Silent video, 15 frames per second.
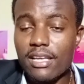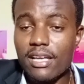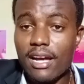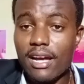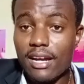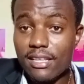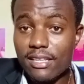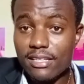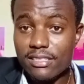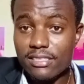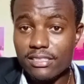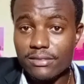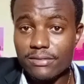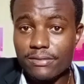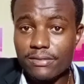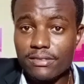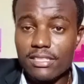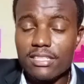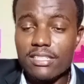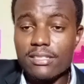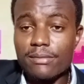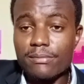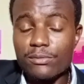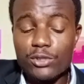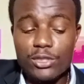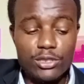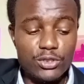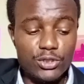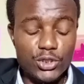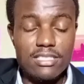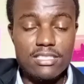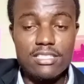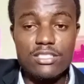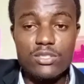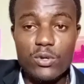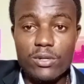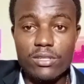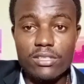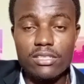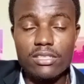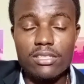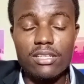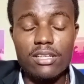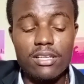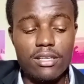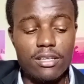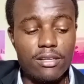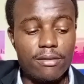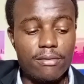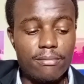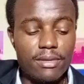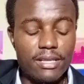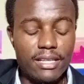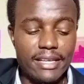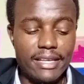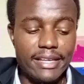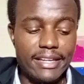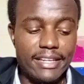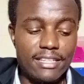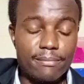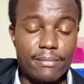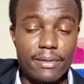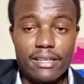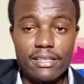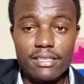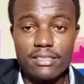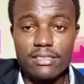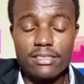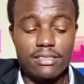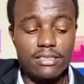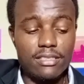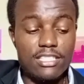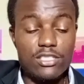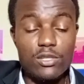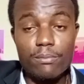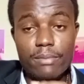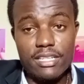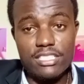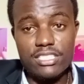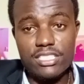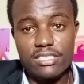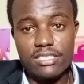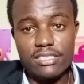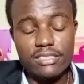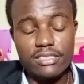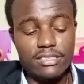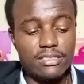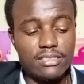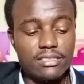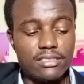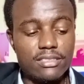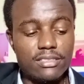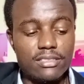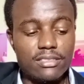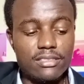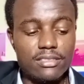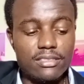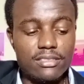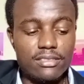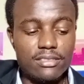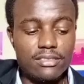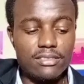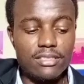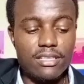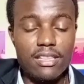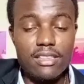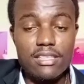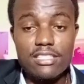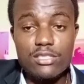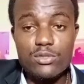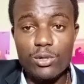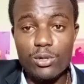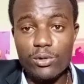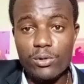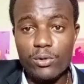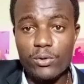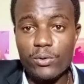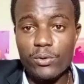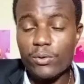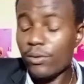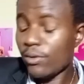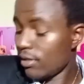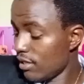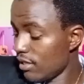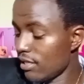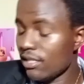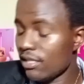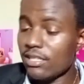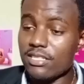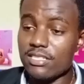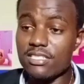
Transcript: Another riff that I'm going to show you, a song by Ed Sheeran. The solo is